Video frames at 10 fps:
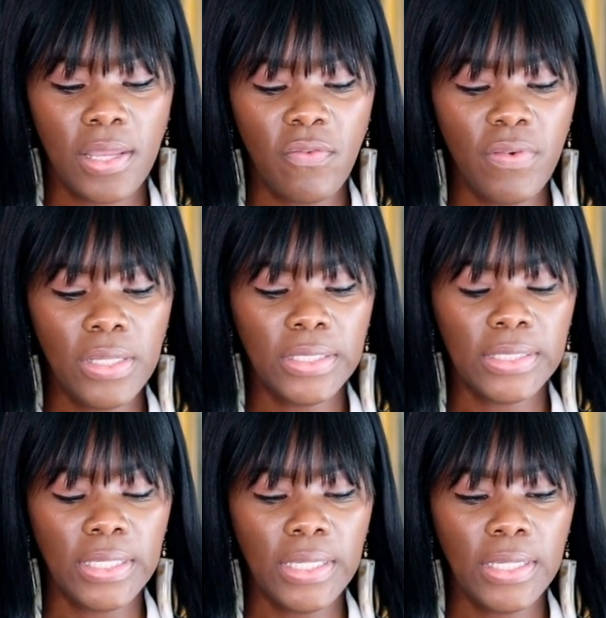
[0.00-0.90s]
Can you really
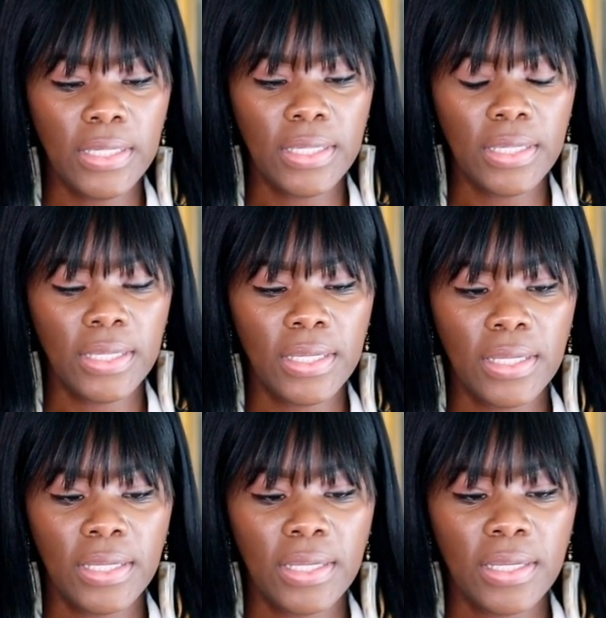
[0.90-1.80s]
see?
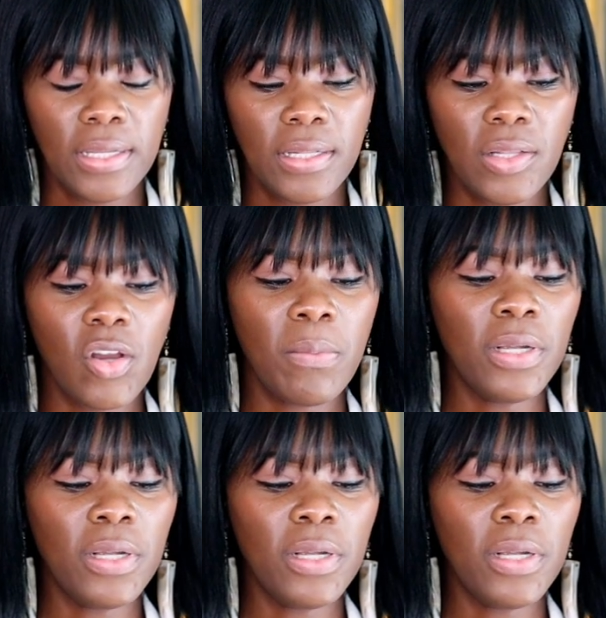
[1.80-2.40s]
No,